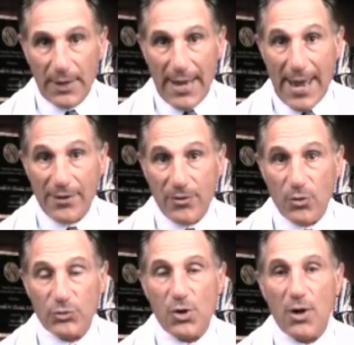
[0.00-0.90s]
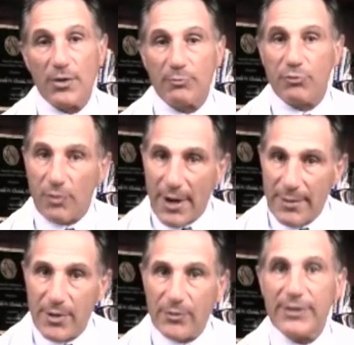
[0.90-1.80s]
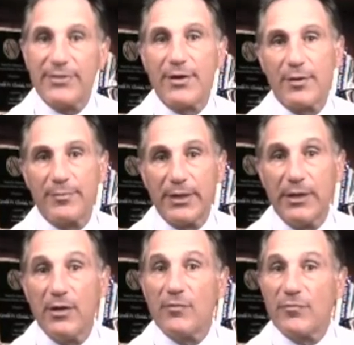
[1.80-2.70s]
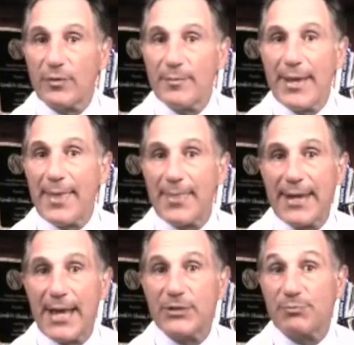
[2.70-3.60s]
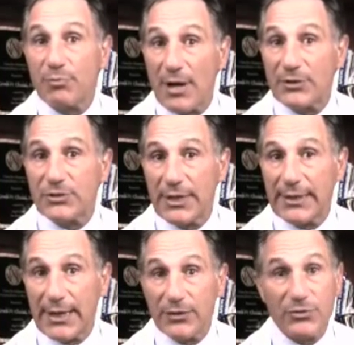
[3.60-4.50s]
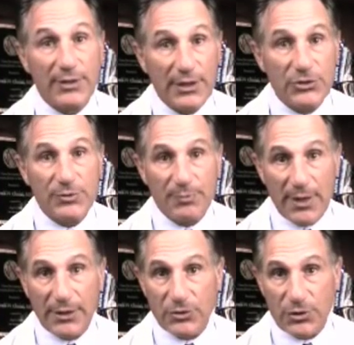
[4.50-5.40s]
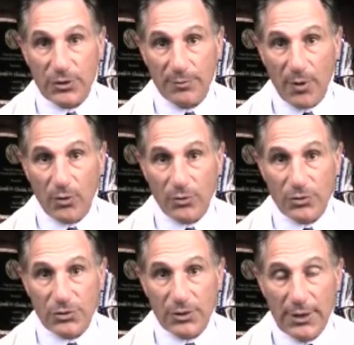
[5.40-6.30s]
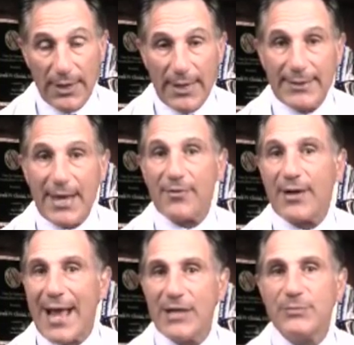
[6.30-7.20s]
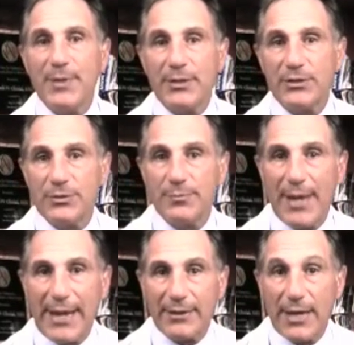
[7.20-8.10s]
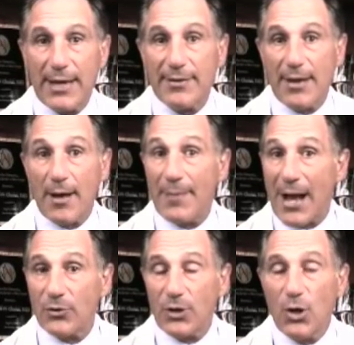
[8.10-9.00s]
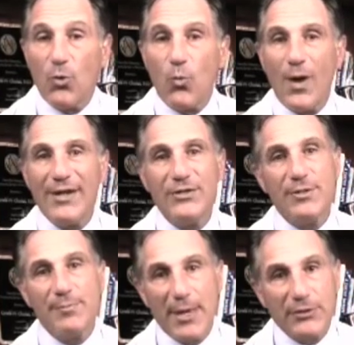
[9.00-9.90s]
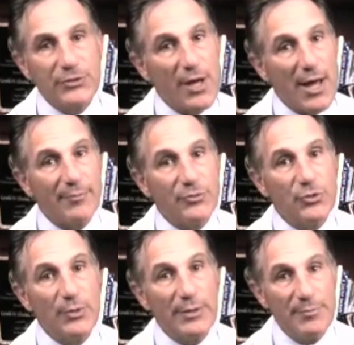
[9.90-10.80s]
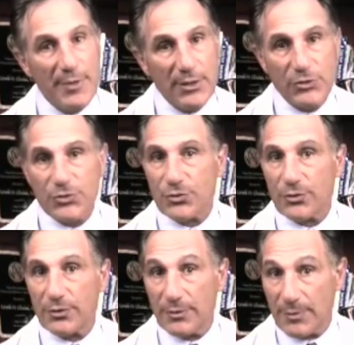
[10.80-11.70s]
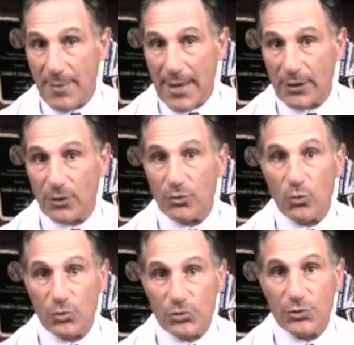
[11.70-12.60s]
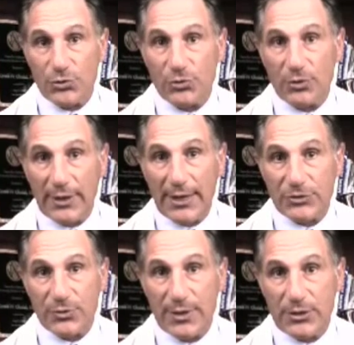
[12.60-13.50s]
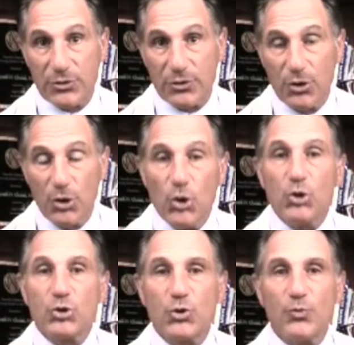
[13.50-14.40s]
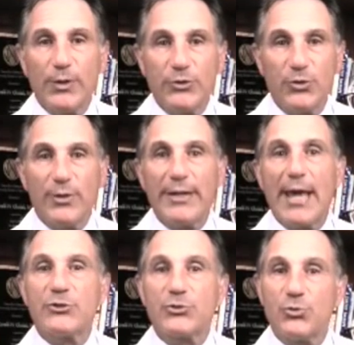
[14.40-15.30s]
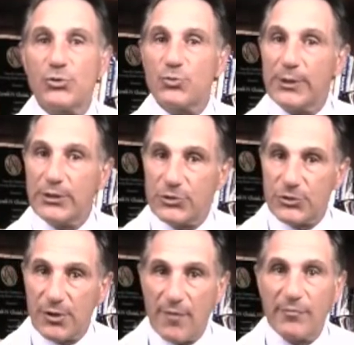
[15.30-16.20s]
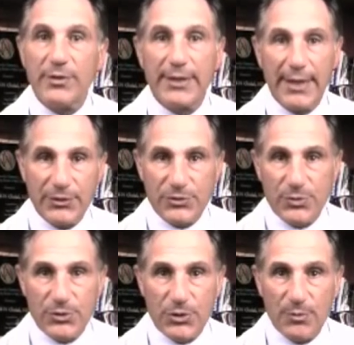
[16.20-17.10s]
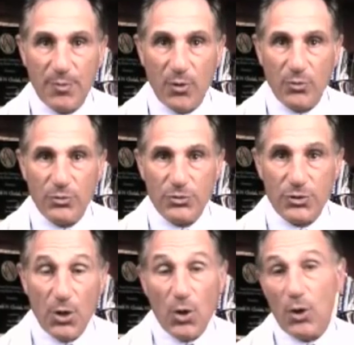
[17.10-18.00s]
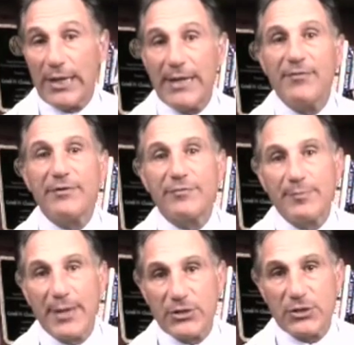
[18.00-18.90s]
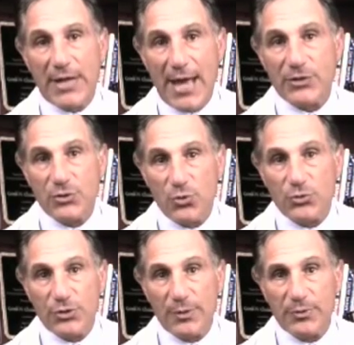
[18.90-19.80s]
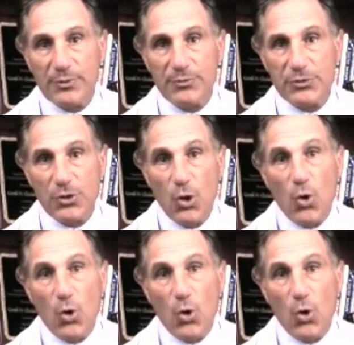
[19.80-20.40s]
And those are the primary therapy for a man that has prostate cancer that has spread into the bones. Now, there has been a debate about when is the best time to administer the medical or surgical castration. Should we do it as soon as we discover the cancer is in the bones, even if a patient has no symptoms?